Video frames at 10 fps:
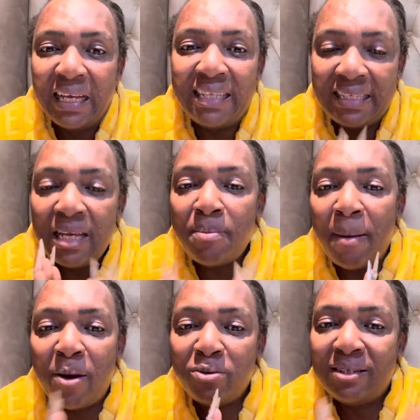the same
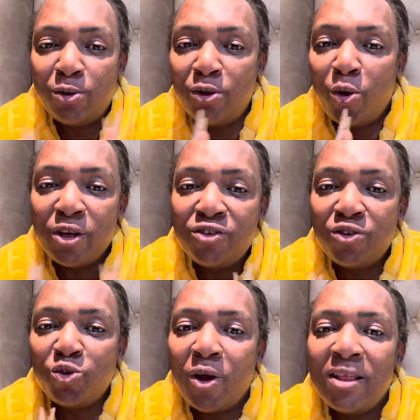amount as the orange
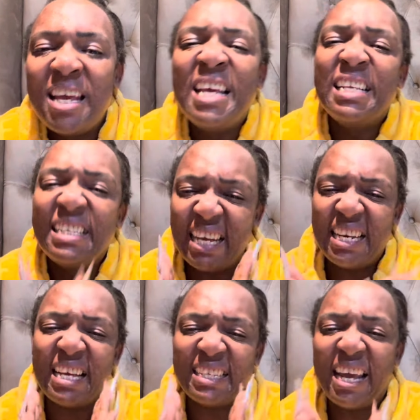ritual, set
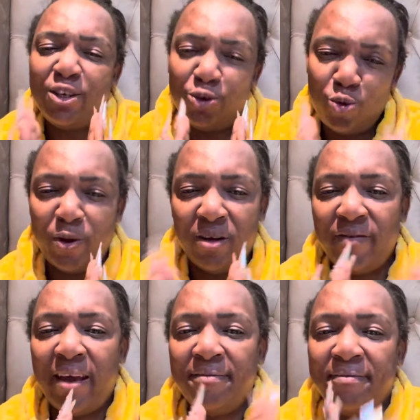aside 2.5.
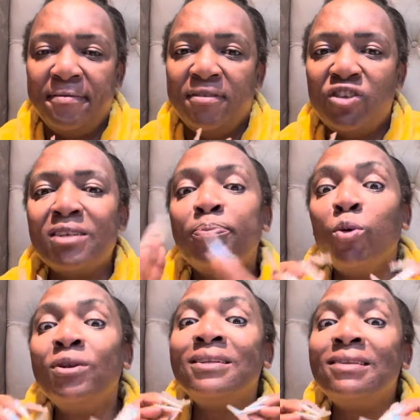Just
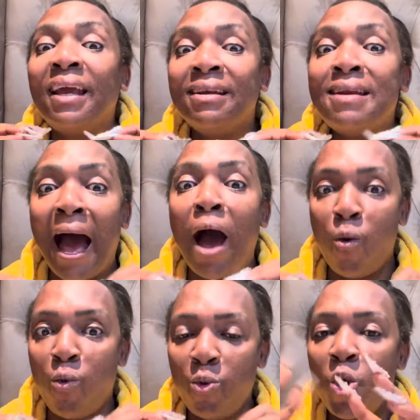put it there
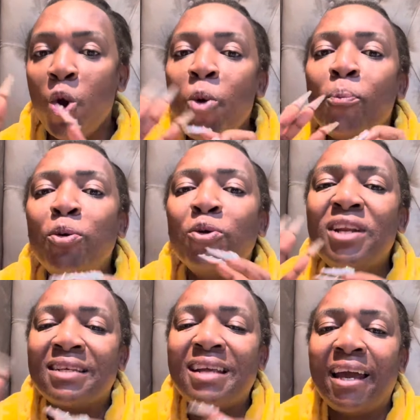now put it
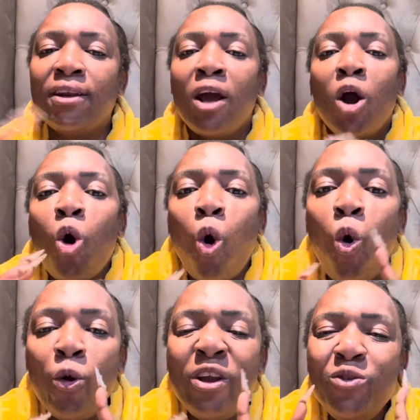aside.
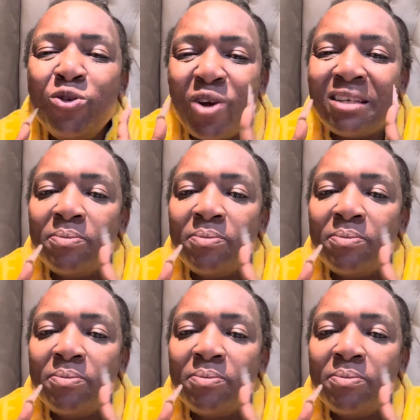Or if you trust